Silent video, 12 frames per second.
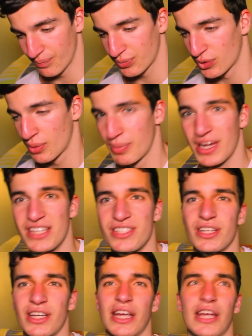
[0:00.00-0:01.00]
The
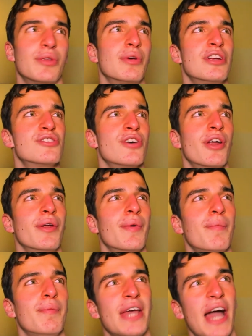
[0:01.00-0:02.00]
basic
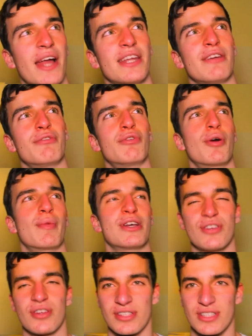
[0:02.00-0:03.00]
intuition behind
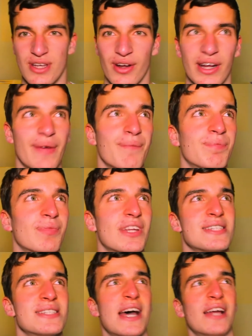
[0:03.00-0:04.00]
information theory
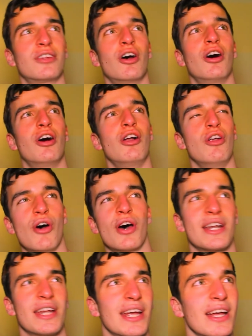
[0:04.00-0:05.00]
is that the
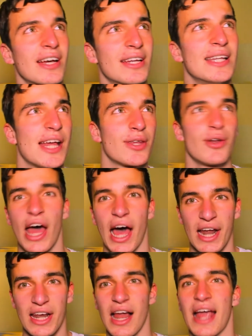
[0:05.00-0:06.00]
learning that an
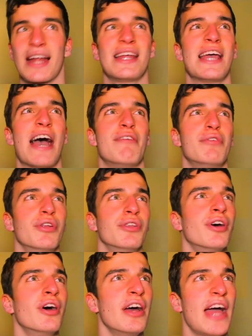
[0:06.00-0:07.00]
unlikely
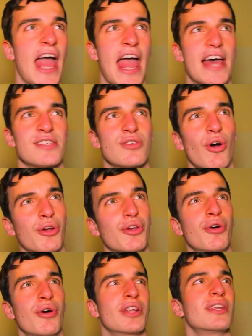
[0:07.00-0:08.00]
event has
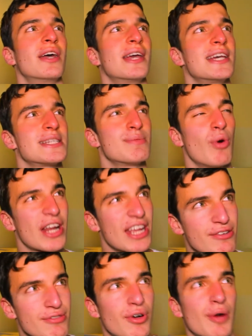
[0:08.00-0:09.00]
occurred is more
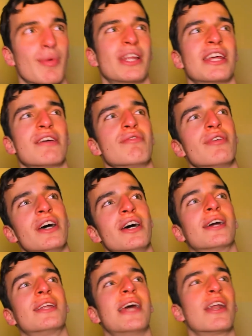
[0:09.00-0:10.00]
informative
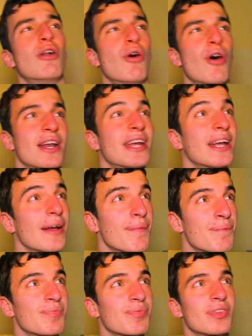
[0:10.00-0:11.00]
than learning
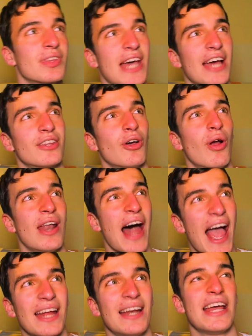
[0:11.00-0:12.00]
that a
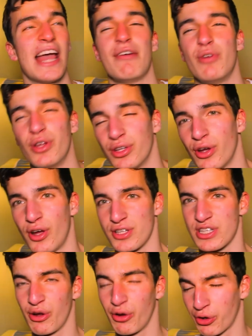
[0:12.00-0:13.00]
likely event
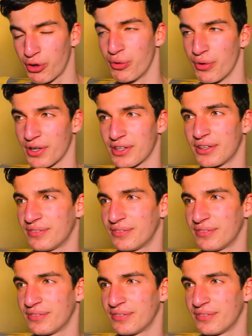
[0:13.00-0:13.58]
has occurred.